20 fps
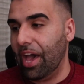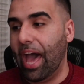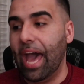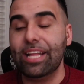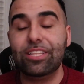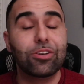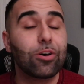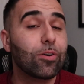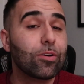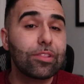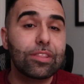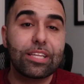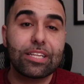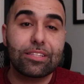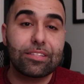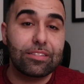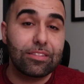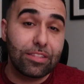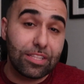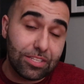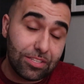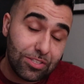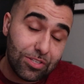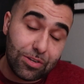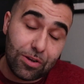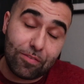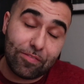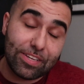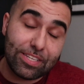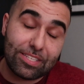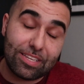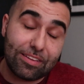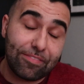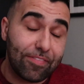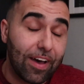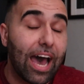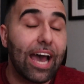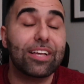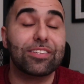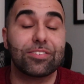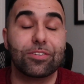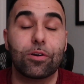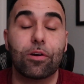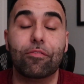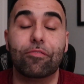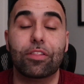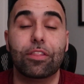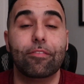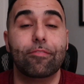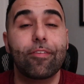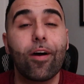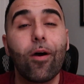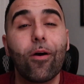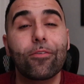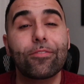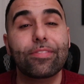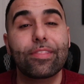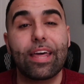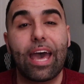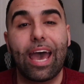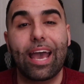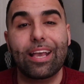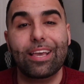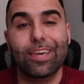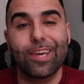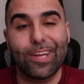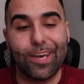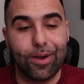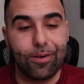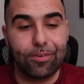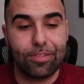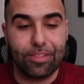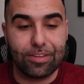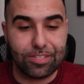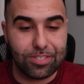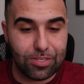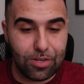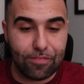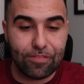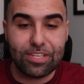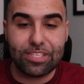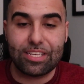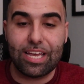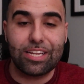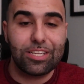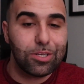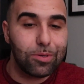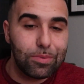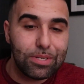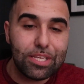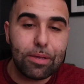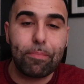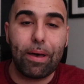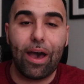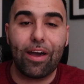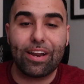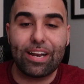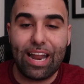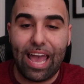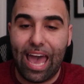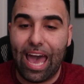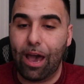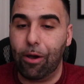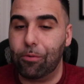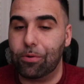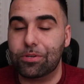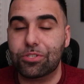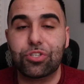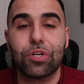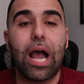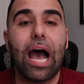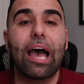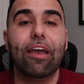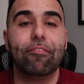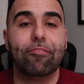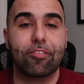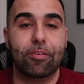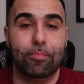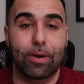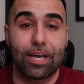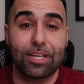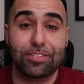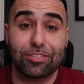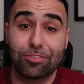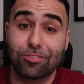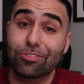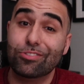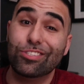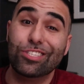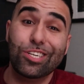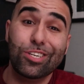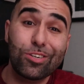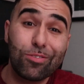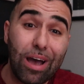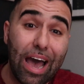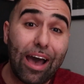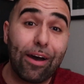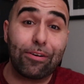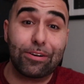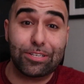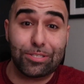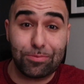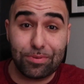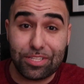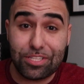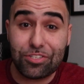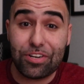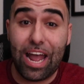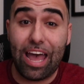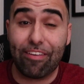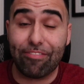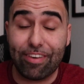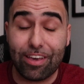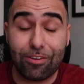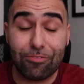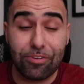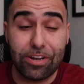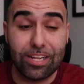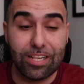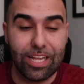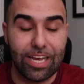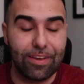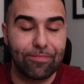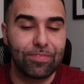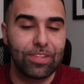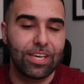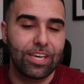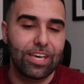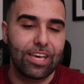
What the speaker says: I told the service advisor over the phone that, the service center was about an hour drive from us. 2 hours with traffic, really.